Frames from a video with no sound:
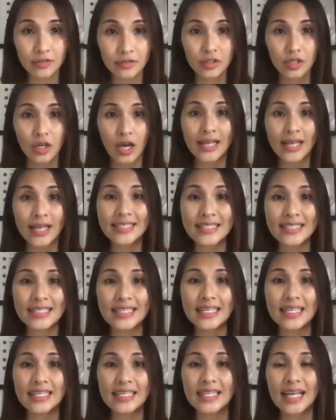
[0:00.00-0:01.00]
So I
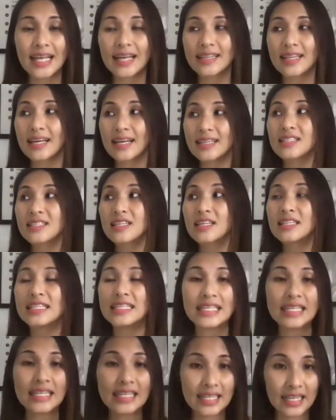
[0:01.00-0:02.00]
see that that's the
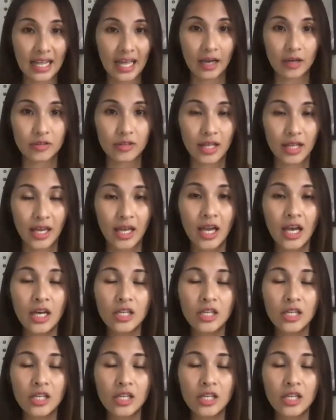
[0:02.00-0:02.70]
need out there.